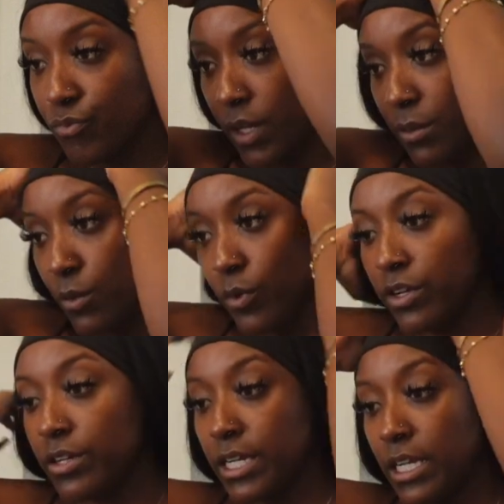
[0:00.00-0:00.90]
gonna work
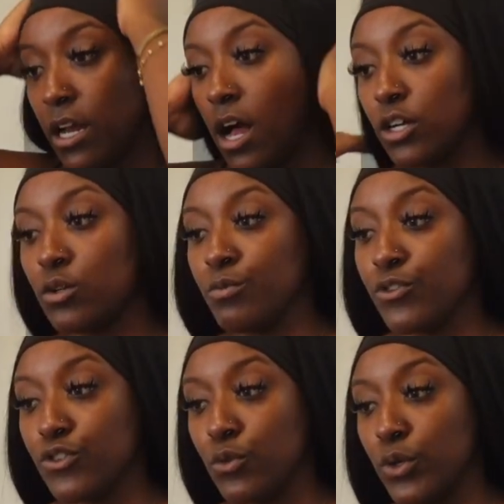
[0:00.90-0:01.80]
on getting a hot comb for
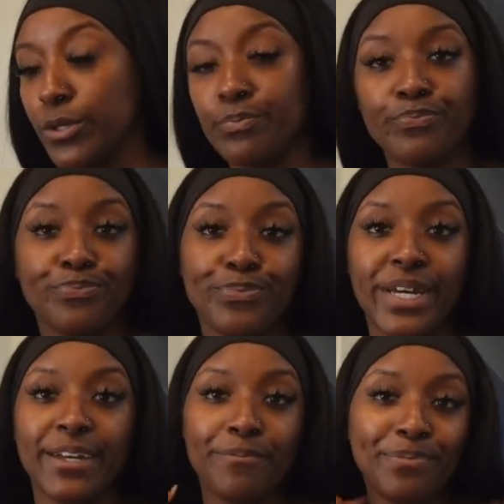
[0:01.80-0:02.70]
sure,
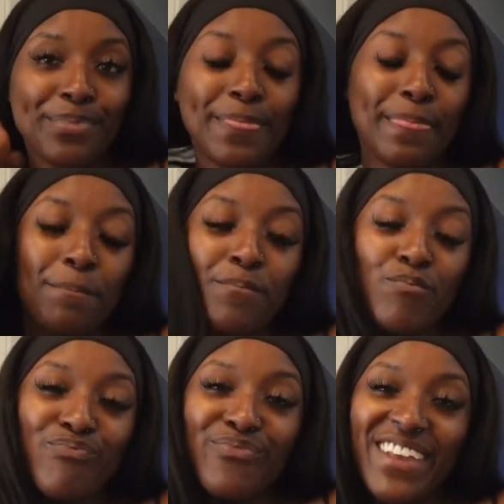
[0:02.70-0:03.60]
but
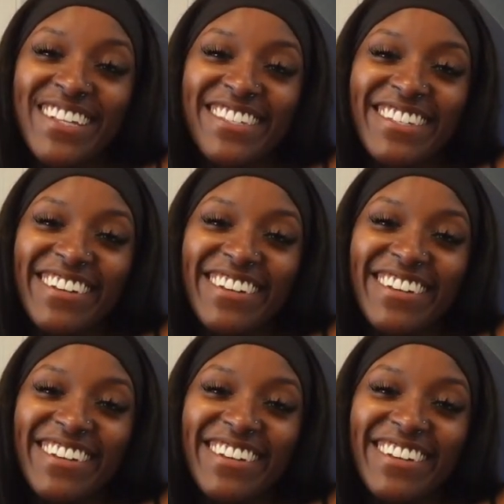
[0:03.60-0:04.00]
see